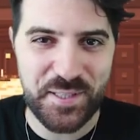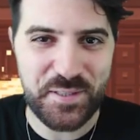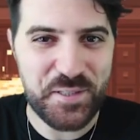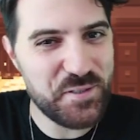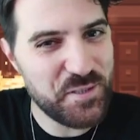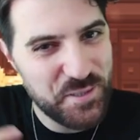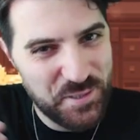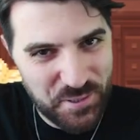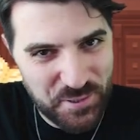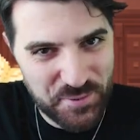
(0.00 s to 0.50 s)

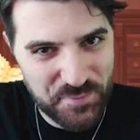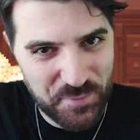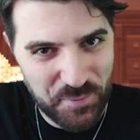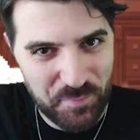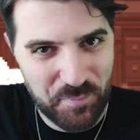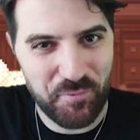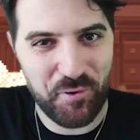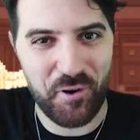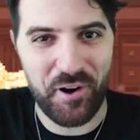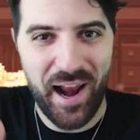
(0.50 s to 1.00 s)
this is useful
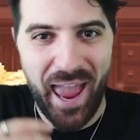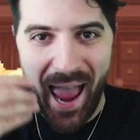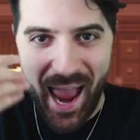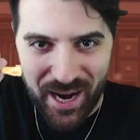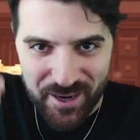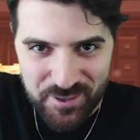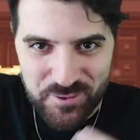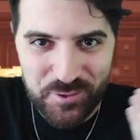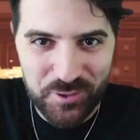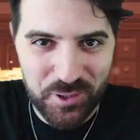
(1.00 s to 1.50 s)
for
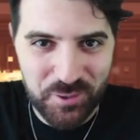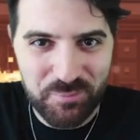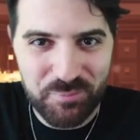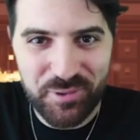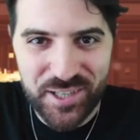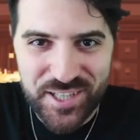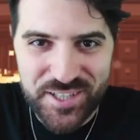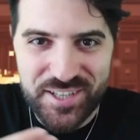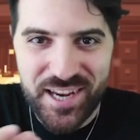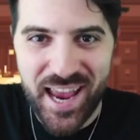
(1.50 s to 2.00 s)
actual
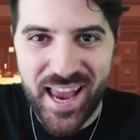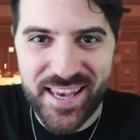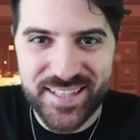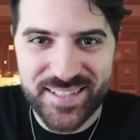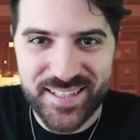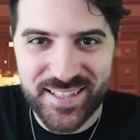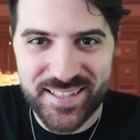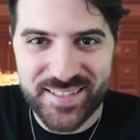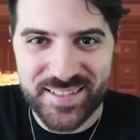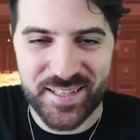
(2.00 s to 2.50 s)
bridge
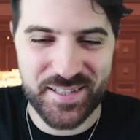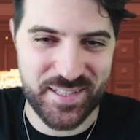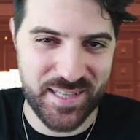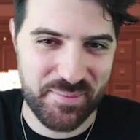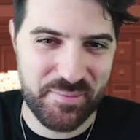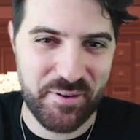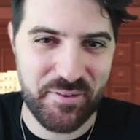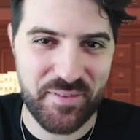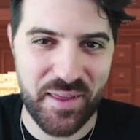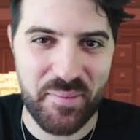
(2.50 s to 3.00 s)
assets, and
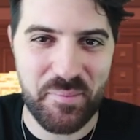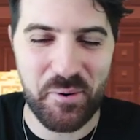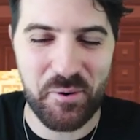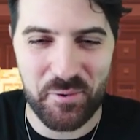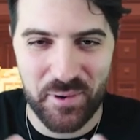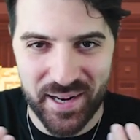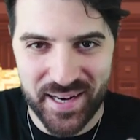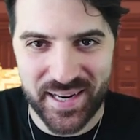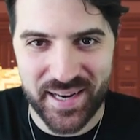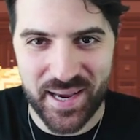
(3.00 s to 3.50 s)
some of them
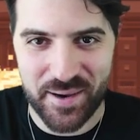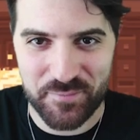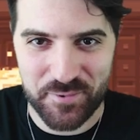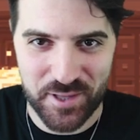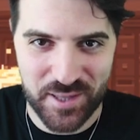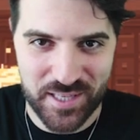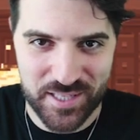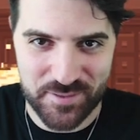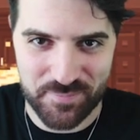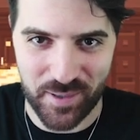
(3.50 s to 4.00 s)
already come with
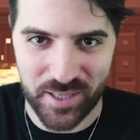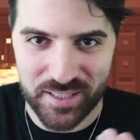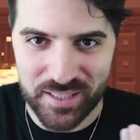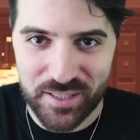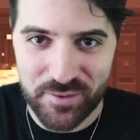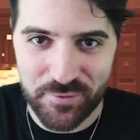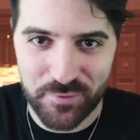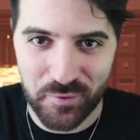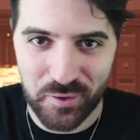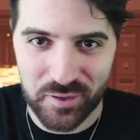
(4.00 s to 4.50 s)
this by
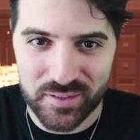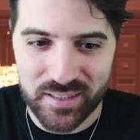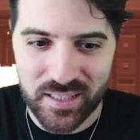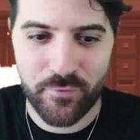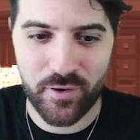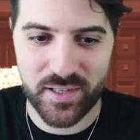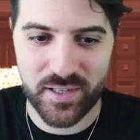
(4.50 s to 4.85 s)
default. For